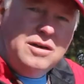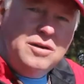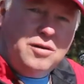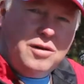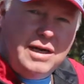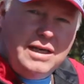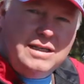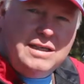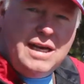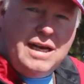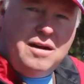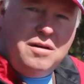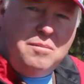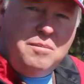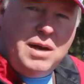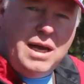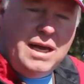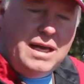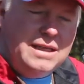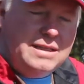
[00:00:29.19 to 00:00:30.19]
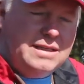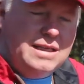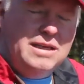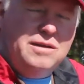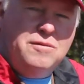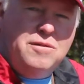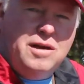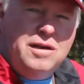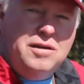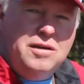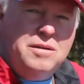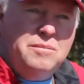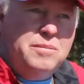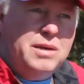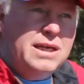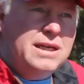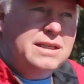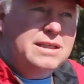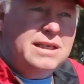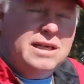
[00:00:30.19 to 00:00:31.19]
creek channel banks, anywhere you can
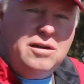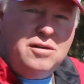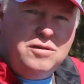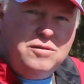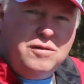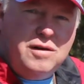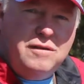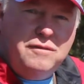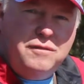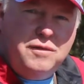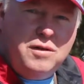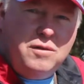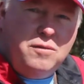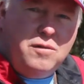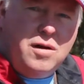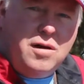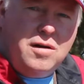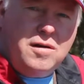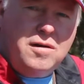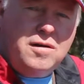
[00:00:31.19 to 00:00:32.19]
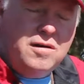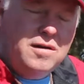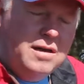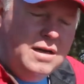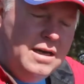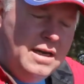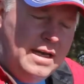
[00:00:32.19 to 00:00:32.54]
be in 10 or 12 foot of water